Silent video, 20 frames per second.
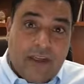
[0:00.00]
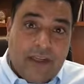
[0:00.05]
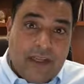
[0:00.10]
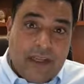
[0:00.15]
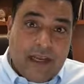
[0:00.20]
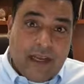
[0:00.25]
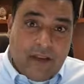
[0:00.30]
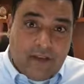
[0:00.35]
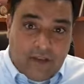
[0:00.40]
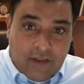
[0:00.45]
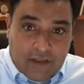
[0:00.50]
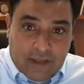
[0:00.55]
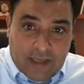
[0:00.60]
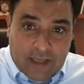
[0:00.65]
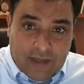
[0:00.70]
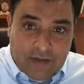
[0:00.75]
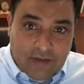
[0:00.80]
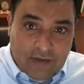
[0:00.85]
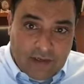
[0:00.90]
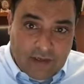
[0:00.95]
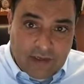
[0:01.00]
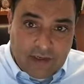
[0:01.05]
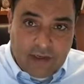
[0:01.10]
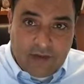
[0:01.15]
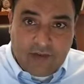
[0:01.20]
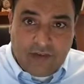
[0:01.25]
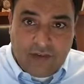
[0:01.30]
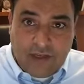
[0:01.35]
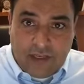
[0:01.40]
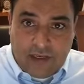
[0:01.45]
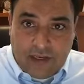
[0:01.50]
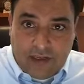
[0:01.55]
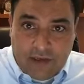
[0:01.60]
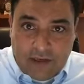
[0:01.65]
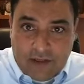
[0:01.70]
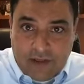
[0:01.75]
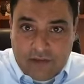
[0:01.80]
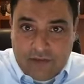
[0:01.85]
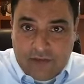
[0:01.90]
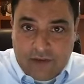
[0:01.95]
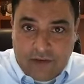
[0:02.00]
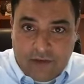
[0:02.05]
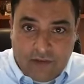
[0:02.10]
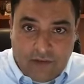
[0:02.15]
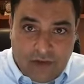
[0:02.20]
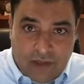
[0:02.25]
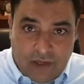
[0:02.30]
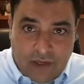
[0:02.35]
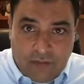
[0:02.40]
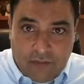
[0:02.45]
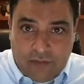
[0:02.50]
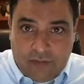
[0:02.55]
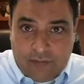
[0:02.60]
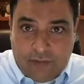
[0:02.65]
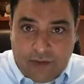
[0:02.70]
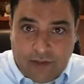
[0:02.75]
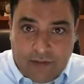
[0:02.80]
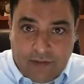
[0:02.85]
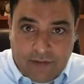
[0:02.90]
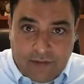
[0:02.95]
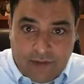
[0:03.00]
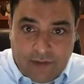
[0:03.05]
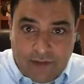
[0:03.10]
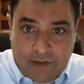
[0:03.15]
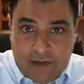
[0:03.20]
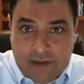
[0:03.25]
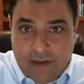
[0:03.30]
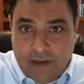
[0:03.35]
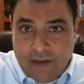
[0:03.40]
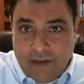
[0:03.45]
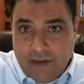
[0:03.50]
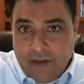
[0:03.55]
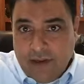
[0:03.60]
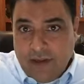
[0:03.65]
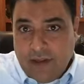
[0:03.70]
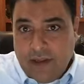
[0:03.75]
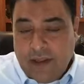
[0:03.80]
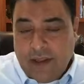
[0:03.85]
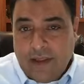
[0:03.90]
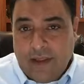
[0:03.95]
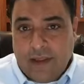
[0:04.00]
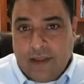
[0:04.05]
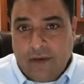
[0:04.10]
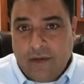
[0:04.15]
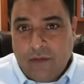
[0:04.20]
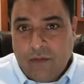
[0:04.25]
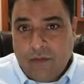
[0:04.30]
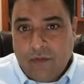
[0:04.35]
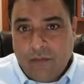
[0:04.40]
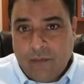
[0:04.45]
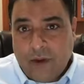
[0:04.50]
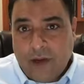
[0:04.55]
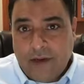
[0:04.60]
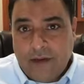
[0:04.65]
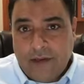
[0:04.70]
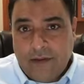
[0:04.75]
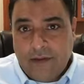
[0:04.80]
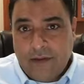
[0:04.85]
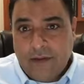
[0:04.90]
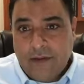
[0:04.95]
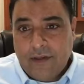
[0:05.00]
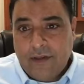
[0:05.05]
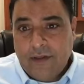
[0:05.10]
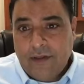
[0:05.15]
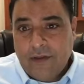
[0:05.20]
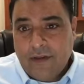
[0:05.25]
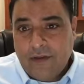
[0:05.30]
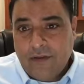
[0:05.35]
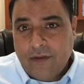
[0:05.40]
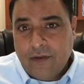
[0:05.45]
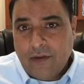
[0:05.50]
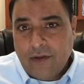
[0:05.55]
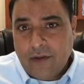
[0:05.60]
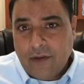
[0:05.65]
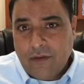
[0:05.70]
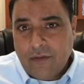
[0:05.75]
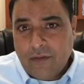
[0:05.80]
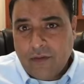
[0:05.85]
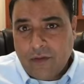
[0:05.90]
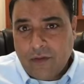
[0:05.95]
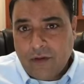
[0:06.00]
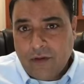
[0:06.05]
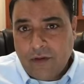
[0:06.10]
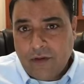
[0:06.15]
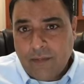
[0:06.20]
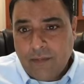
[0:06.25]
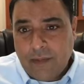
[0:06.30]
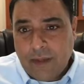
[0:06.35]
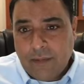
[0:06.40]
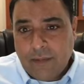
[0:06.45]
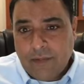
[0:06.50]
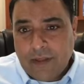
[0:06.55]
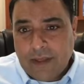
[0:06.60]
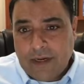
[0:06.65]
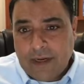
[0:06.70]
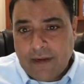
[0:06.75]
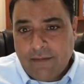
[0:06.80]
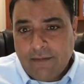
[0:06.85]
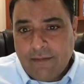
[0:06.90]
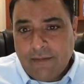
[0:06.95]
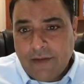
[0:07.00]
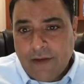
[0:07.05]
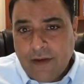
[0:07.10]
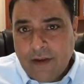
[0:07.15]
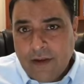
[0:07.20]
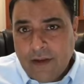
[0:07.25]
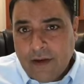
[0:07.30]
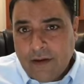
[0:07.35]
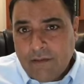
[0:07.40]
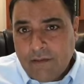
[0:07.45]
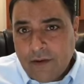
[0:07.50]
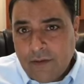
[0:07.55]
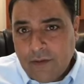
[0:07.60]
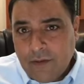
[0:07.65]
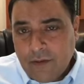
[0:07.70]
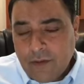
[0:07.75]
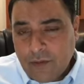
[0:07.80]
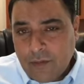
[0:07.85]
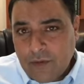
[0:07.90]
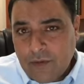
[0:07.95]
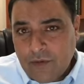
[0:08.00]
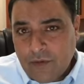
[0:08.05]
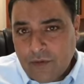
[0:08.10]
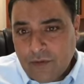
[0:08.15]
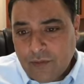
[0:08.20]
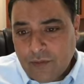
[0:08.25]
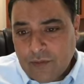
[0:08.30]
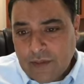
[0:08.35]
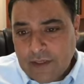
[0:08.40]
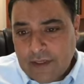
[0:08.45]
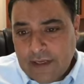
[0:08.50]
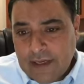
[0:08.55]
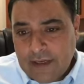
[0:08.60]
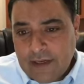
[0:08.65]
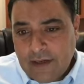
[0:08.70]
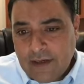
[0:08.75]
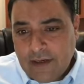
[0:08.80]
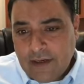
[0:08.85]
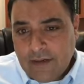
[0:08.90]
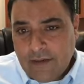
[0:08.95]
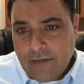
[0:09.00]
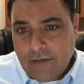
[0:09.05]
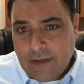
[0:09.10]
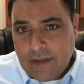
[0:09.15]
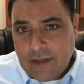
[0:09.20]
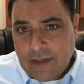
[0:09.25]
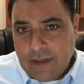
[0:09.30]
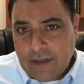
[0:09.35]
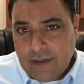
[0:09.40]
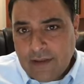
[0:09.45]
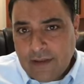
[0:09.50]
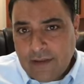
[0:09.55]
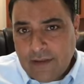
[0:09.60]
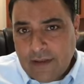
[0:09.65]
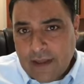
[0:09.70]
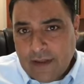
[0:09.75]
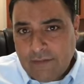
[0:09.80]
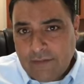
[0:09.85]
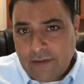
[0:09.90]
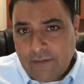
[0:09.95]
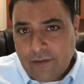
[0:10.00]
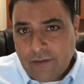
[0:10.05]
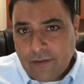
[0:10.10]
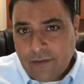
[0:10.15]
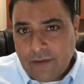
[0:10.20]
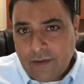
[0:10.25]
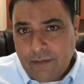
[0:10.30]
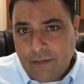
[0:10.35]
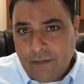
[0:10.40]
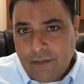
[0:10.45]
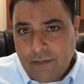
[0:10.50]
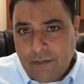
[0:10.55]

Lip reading: a catch, and the catch it initiate this initiating response, and then responding to it is very good for people that have frontal lobe issues where they have difficulty